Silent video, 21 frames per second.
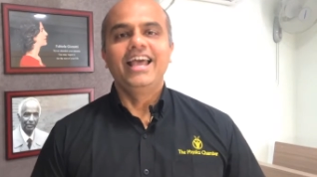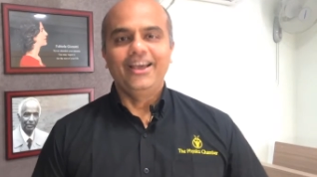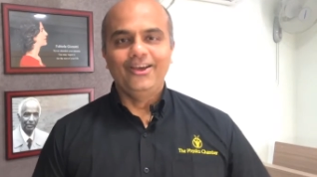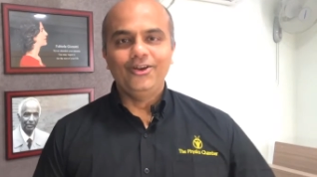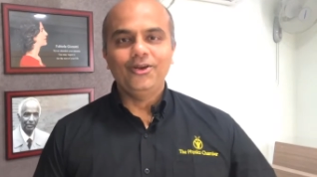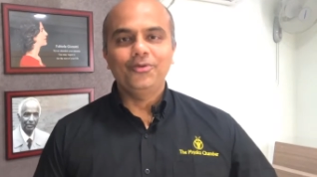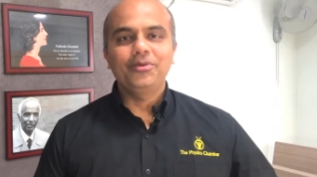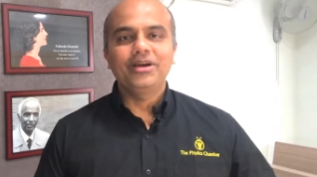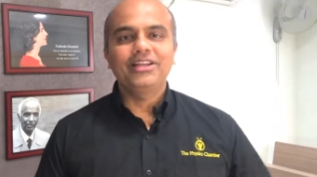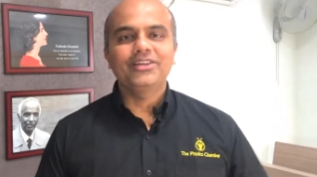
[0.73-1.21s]

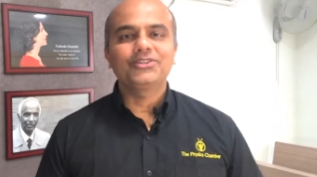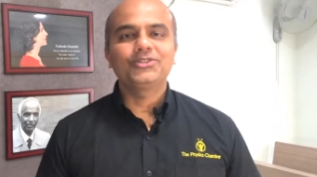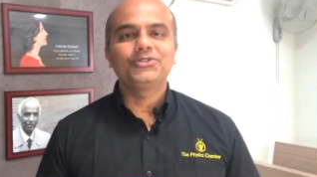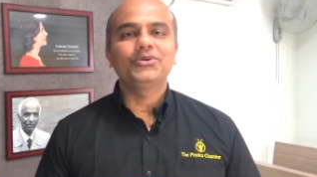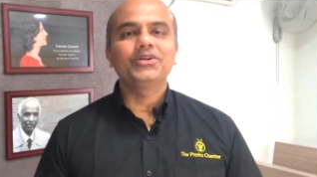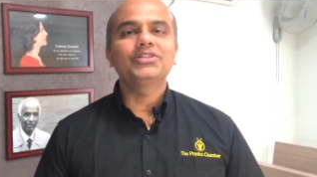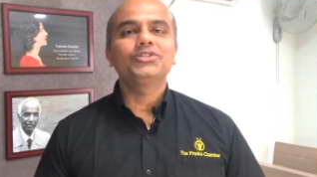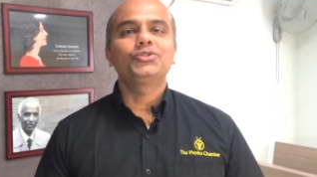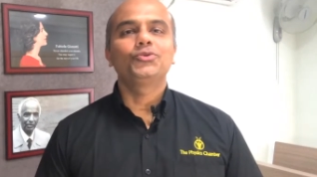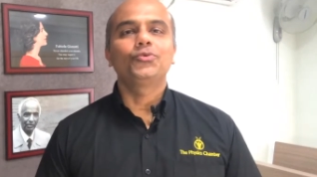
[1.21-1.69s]
Hello my dear
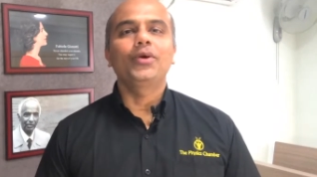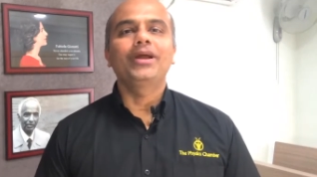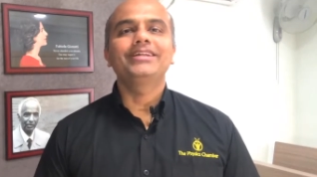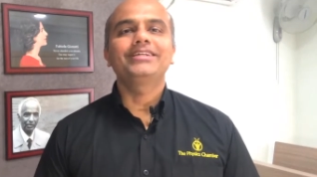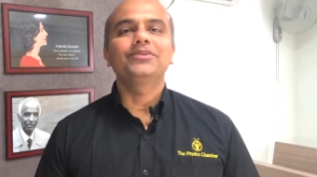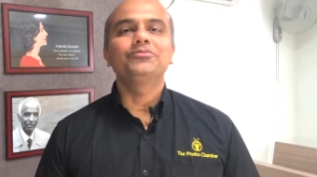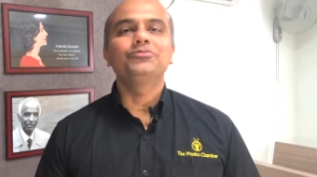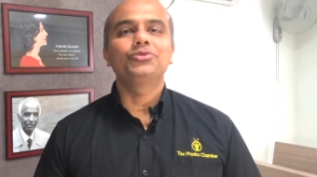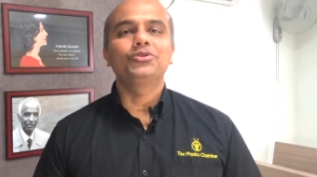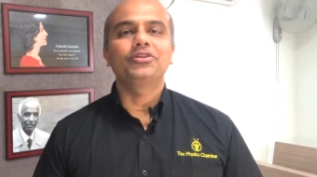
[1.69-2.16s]
students,
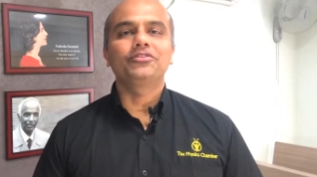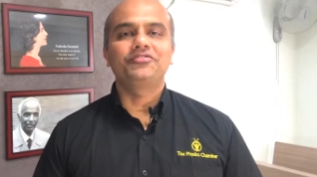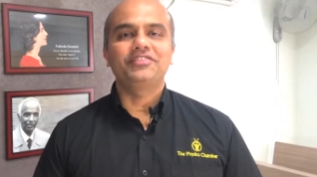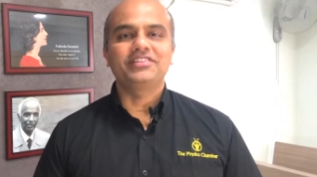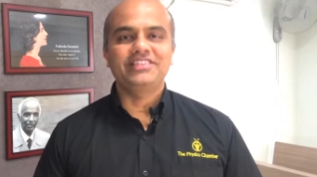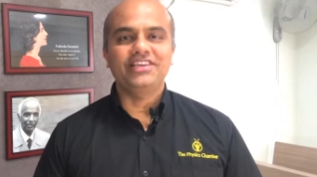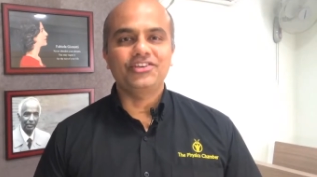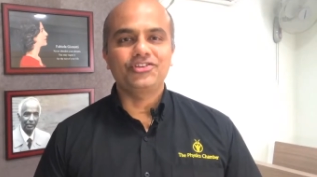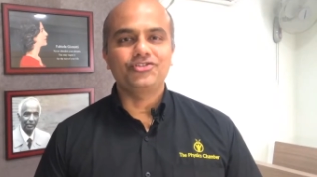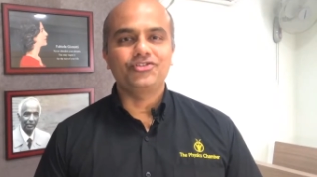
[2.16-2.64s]
welcome to the
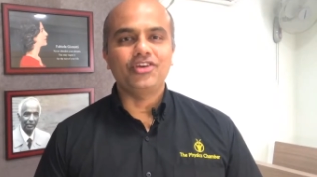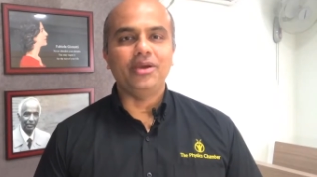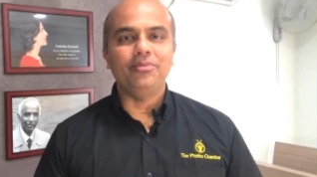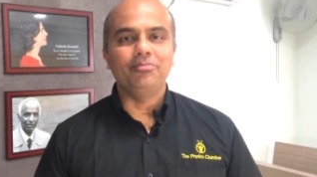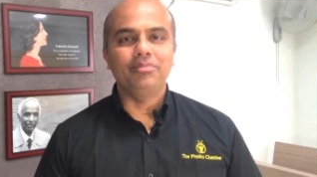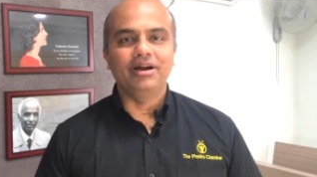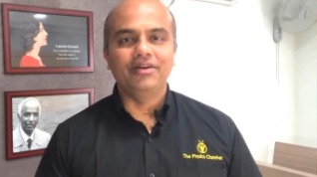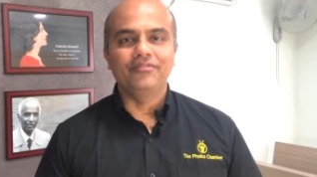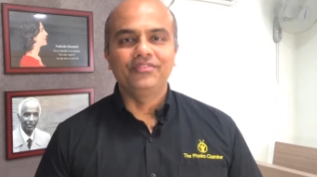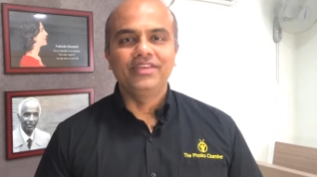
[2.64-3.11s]
Physics
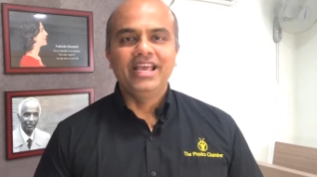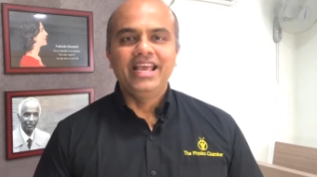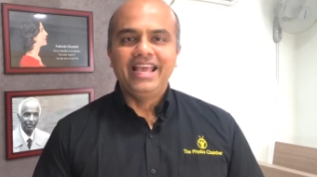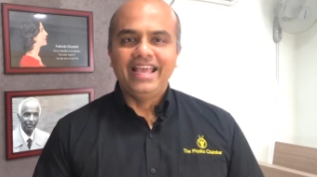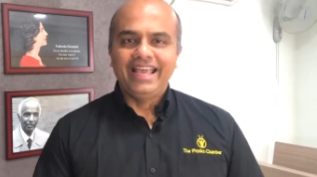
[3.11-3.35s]
Chamber.